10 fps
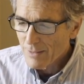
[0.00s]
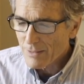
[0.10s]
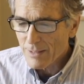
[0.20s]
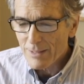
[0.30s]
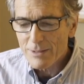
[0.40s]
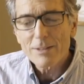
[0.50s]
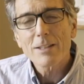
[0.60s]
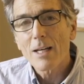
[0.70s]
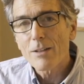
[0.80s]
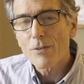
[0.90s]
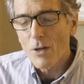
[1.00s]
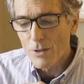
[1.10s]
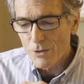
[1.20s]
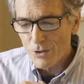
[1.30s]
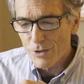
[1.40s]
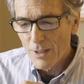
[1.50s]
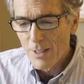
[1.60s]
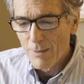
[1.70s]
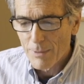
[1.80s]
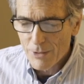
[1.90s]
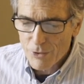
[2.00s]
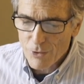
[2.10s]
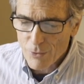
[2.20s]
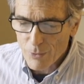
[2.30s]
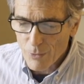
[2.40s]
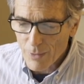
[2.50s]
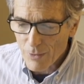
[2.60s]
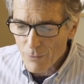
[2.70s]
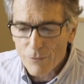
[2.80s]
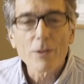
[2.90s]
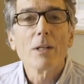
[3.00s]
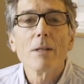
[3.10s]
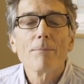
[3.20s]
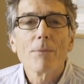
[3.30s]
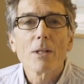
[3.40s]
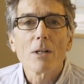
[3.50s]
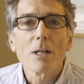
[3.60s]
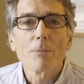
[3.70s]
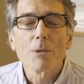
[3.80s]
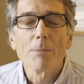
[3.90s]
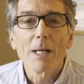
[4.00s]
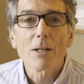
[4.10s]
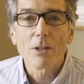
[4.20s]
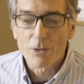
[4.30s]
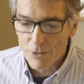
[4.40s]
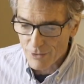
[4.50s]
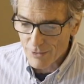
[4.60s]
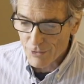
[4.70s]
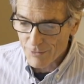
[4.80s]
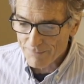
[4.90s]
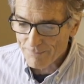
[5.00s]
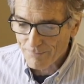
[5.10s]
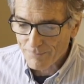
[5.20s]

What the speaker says: This lesson is kind of harsh, but it's true, and hopefully it'll help you make a good decision.